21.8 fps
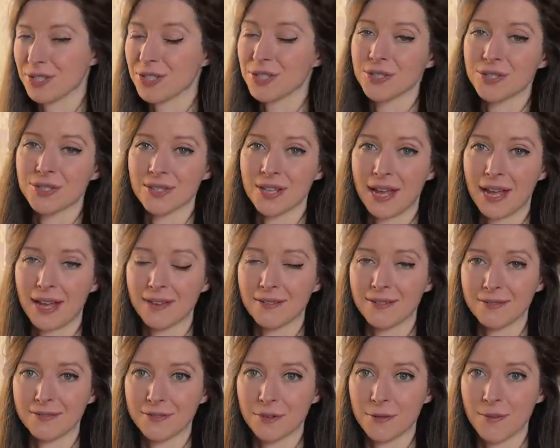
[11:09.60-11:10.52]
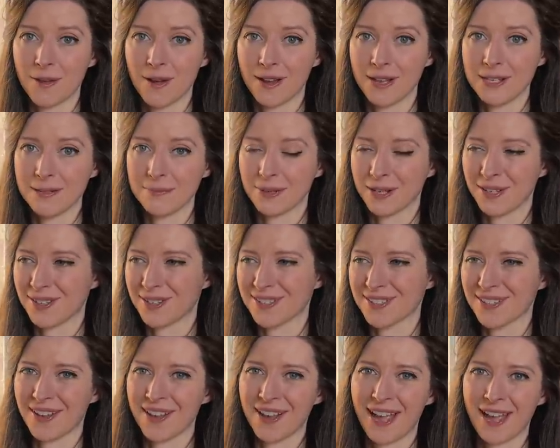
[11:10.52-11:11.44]
used that for mine
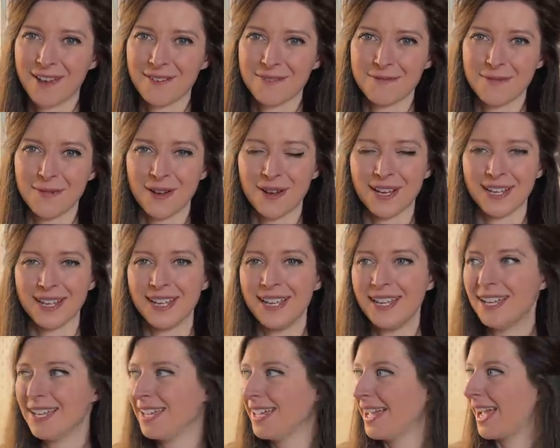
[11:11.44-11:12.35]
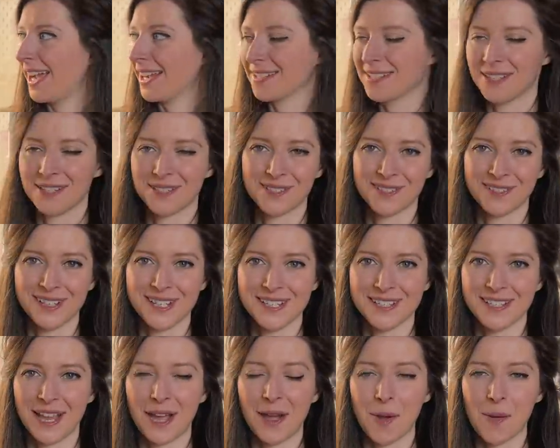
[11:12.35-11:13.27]
because I have my accessories
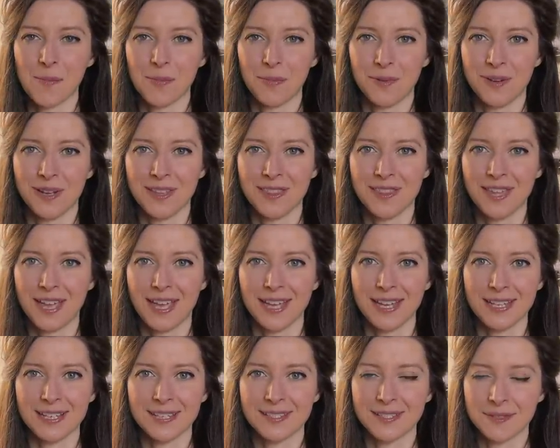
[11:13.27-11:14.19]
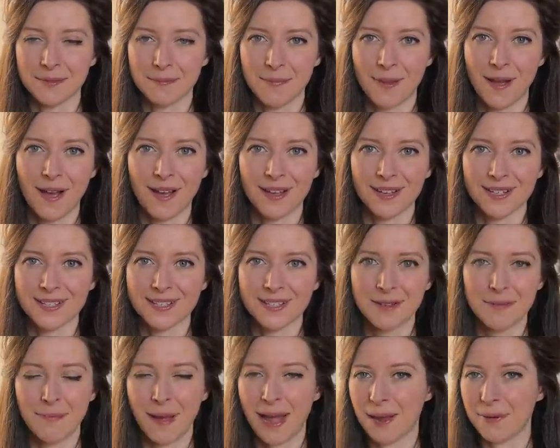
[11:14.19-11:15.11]
set up with a smart
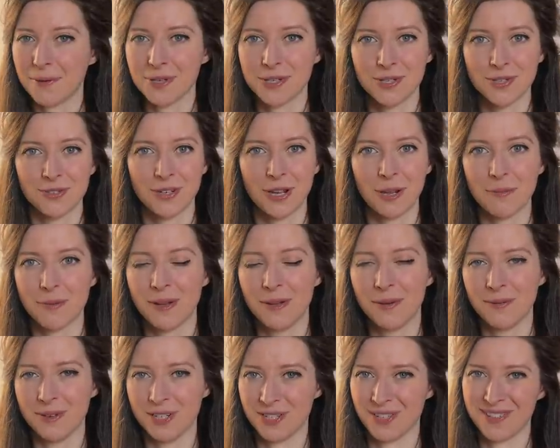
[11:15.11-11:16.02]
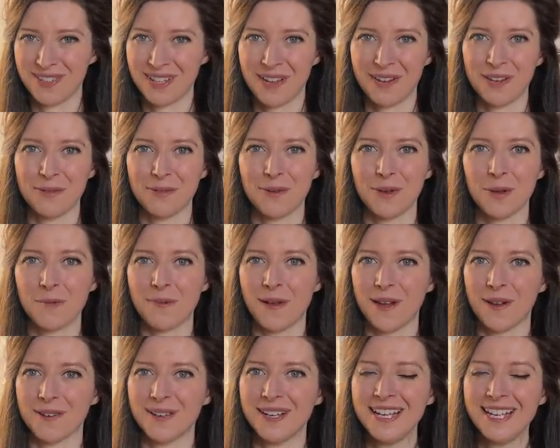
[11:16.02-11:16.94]
power strip, which I'll tell you all
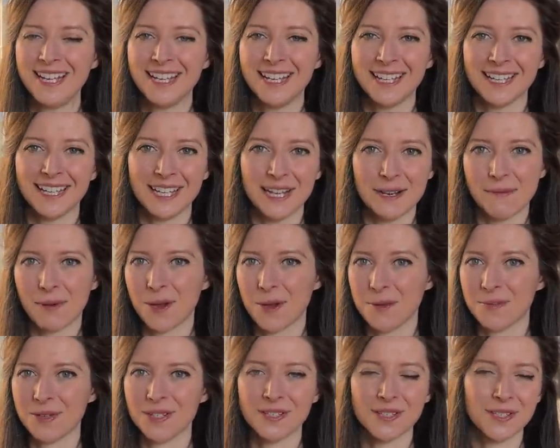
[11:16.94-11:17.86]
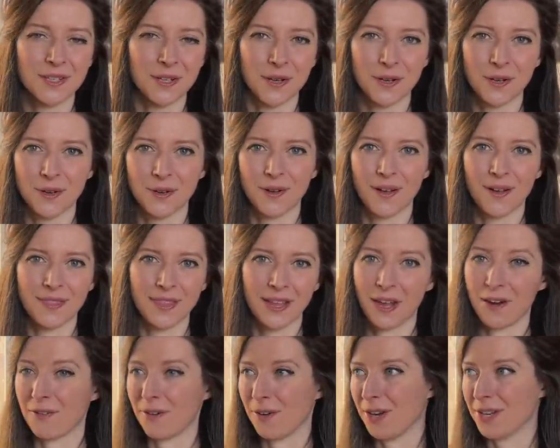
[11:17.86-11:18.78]
about in a moment. So they
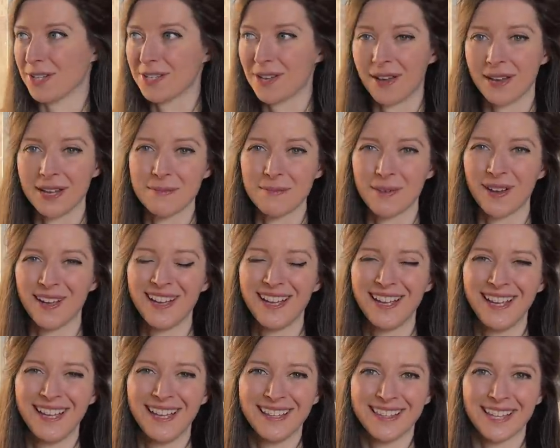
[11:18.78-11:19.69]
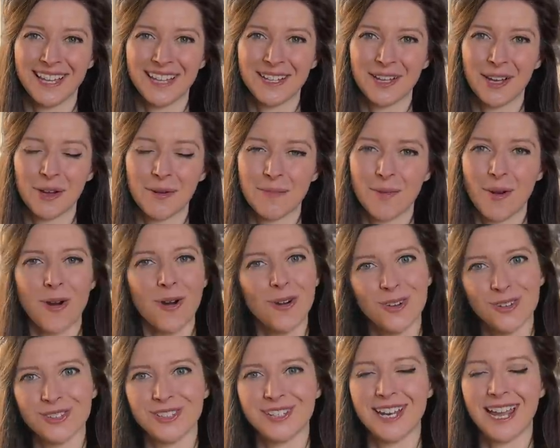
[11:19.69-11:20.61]
are on a timer. They come
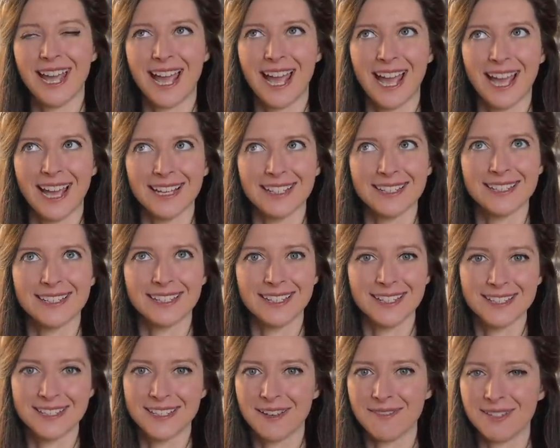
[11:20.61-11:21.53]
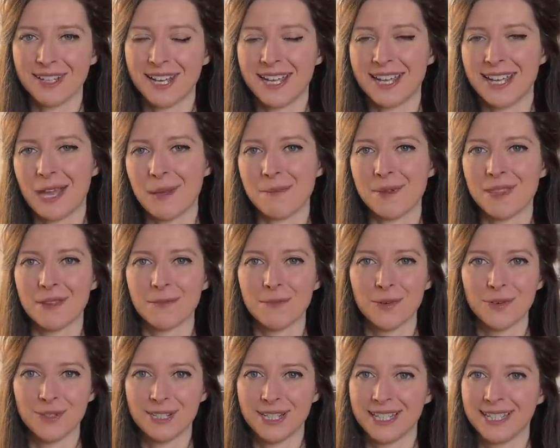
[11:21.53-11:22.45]
on at 7 a.m. in the
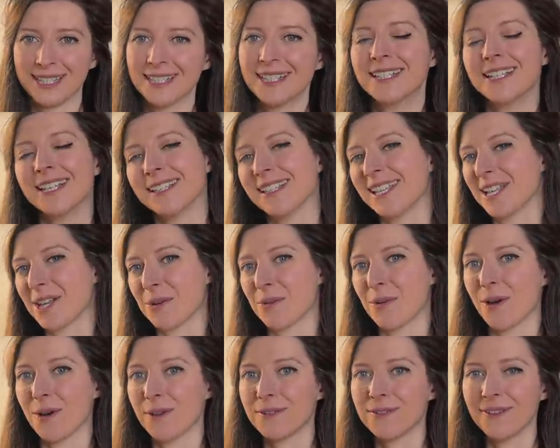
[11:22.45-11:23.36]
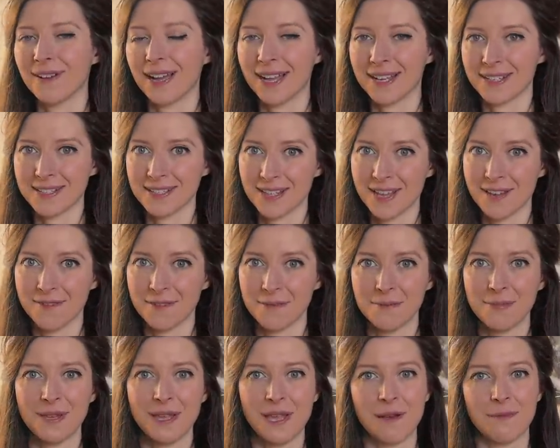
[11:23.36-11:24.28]
morning and they go off at 7
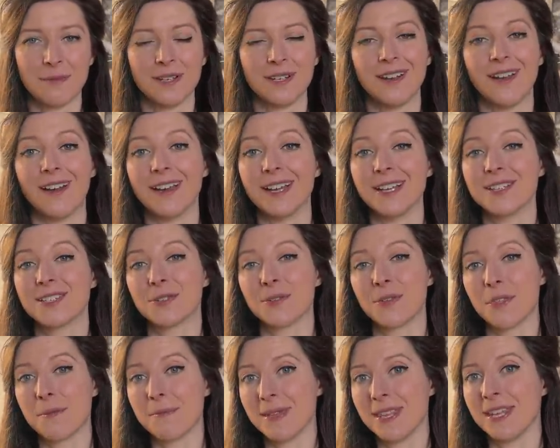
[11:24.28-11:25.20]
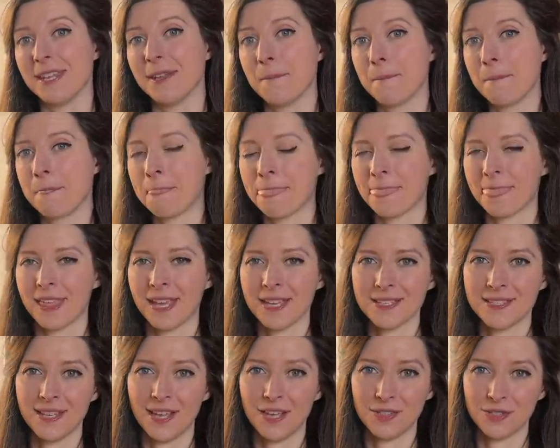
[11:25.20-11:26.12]
p.m. at night. So at the minute they're
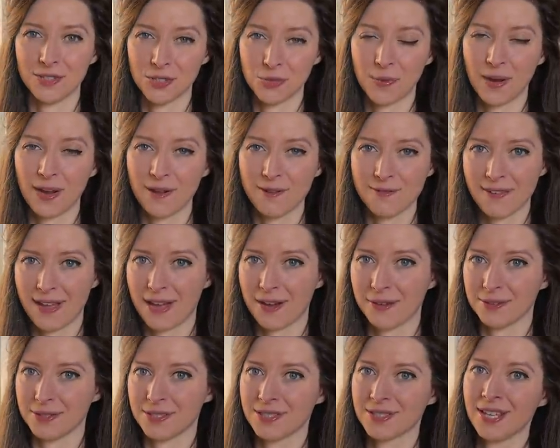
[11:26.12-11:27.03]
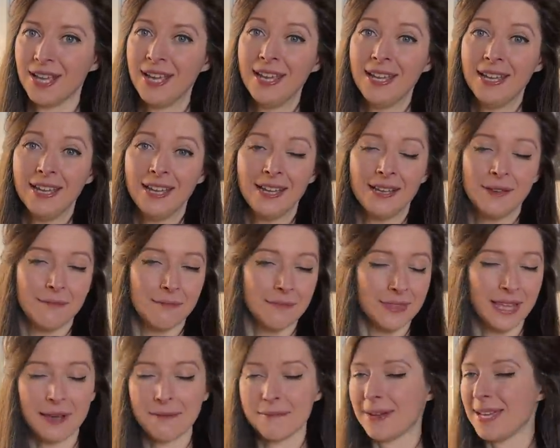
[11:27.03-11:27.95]
set to 12 hours.
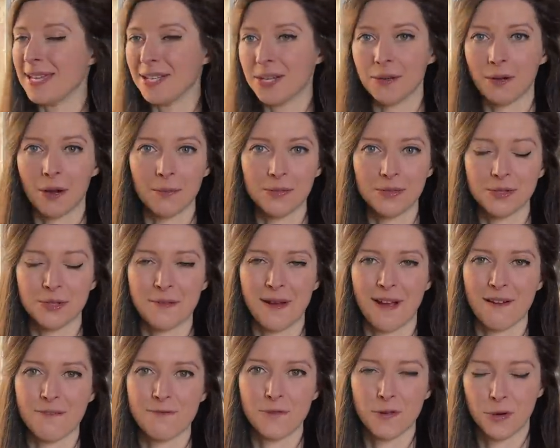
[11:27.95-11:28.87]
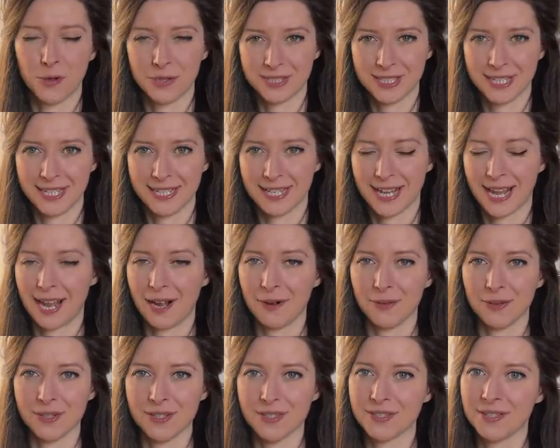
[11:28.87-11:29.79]
That may go up to about 14
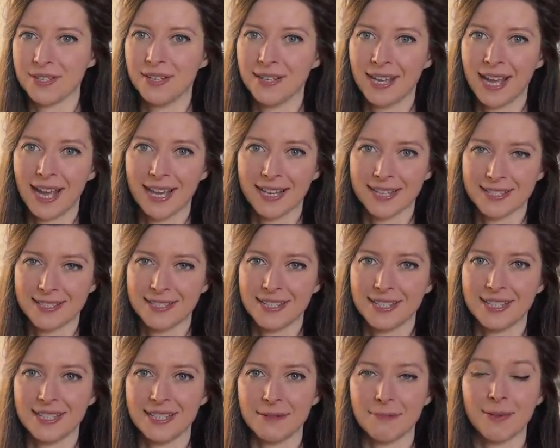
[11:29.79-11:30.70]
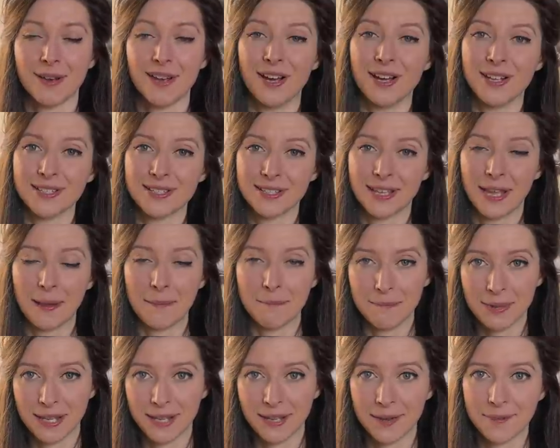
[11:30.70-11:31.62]
hours as the plants get
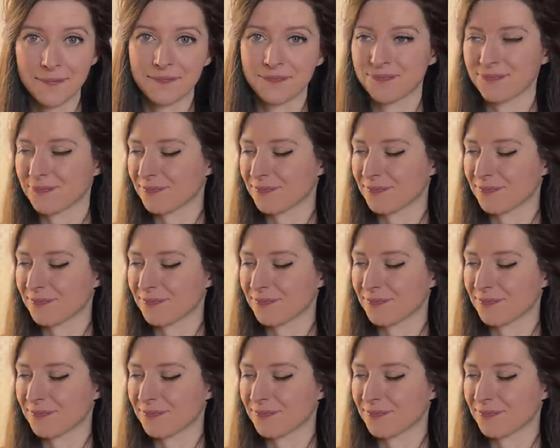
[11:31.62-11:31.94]
bigger.